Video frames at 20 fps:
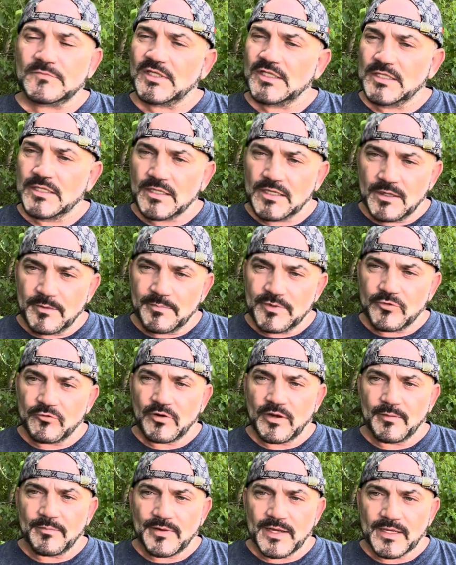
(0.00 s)
then I'll be
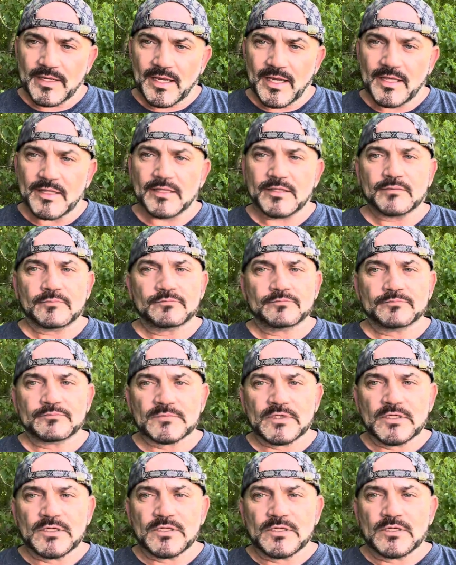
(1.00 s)
right back at it.
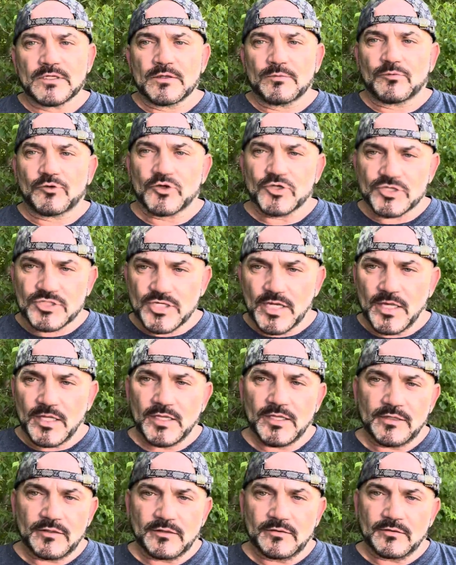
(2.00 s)
Appreciate
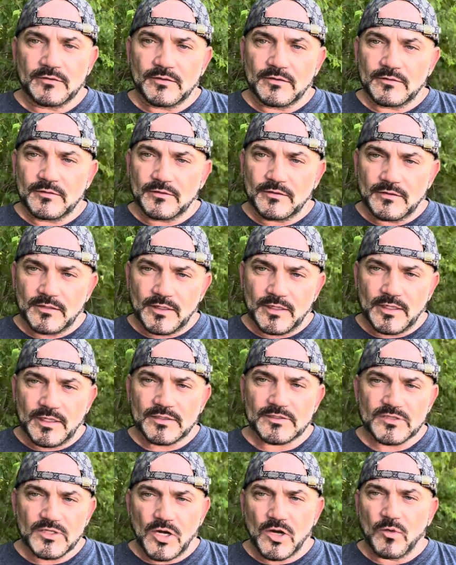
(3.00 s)
it, and
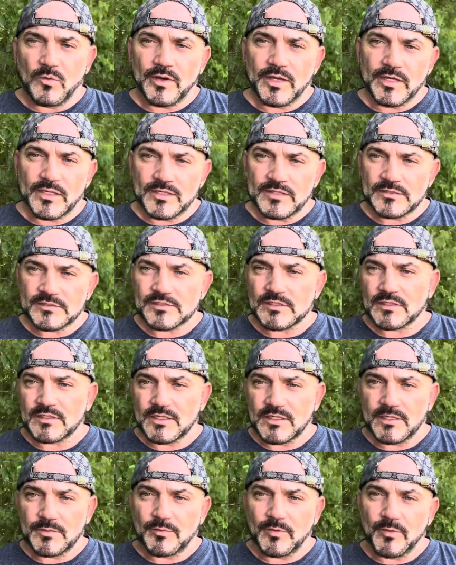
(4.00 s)
as always,
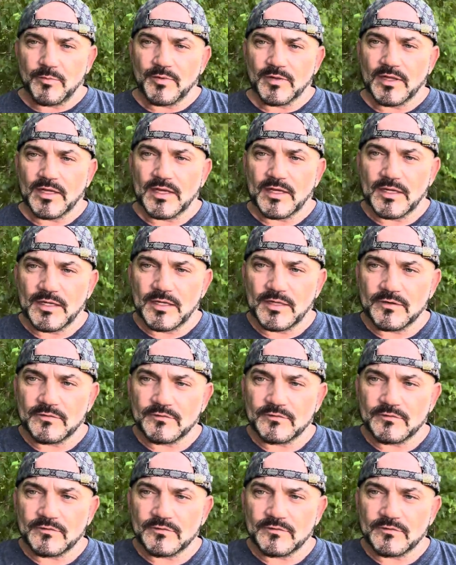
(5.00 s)
keep hope alive.